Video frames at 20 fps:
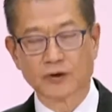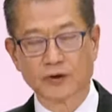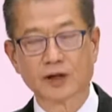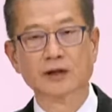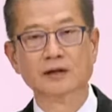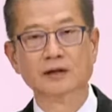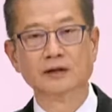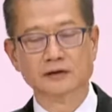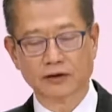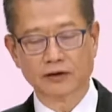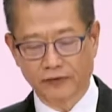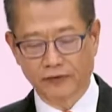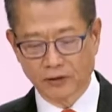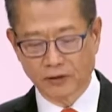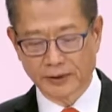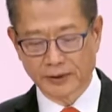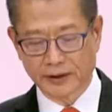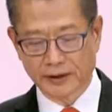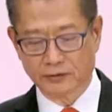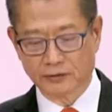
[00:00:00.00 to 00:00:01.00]
This will
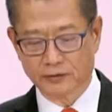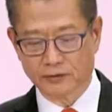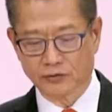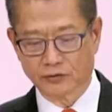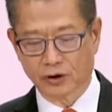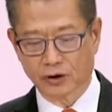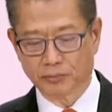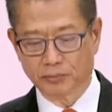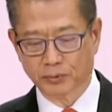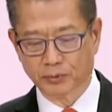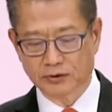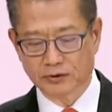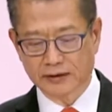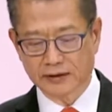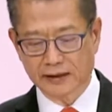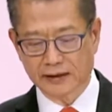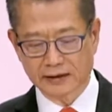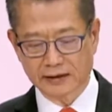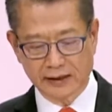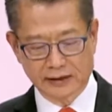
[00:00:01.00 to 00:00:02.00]
enable the local
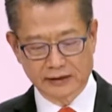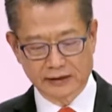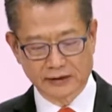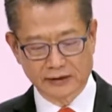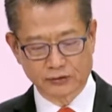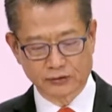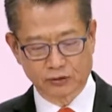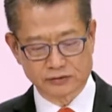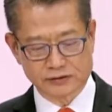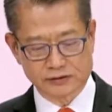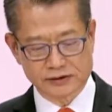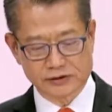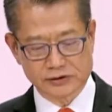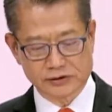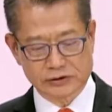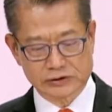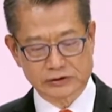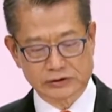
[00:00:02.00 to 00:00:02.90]
infrastructure financing markets